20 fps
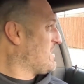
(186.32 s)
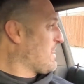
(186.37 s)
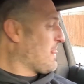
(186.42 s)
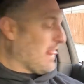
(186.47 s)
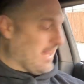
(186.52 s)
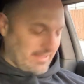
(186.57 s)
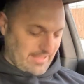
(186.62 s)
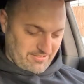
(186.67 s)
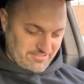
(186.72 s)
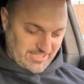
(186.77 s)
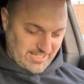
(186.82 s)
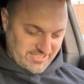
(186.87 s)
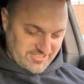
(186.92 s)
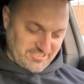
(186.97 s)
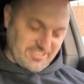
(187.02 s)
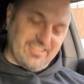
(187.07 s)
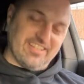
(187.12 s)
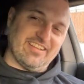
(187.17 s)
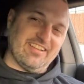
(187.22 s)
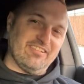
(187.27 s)
That was
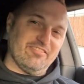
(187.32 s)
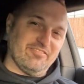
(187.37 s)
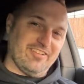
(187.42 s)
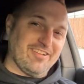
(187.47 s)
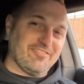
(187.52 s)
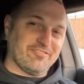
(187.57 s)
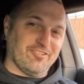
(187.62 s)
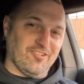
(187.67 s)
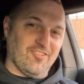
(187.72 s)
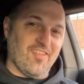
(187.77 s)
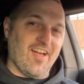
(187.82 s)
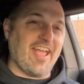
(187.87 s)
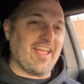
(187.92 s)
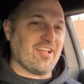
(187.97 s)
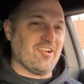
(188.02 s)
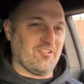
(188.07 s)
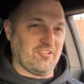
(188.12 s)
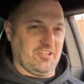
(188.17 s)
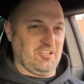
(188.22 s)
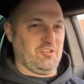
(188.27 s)
actually an eventful night
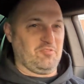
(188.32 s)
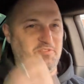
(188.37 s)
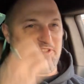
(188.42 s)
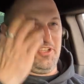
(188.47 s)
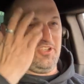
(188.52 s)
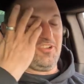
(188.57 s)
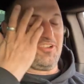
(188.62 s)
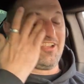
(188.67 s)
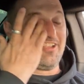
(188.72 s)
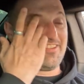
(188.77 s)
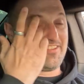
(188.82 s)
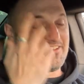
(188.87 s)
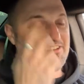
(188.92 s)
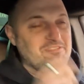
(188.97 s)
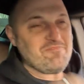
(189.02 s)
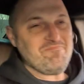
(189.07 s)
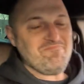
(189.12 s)
going home too, because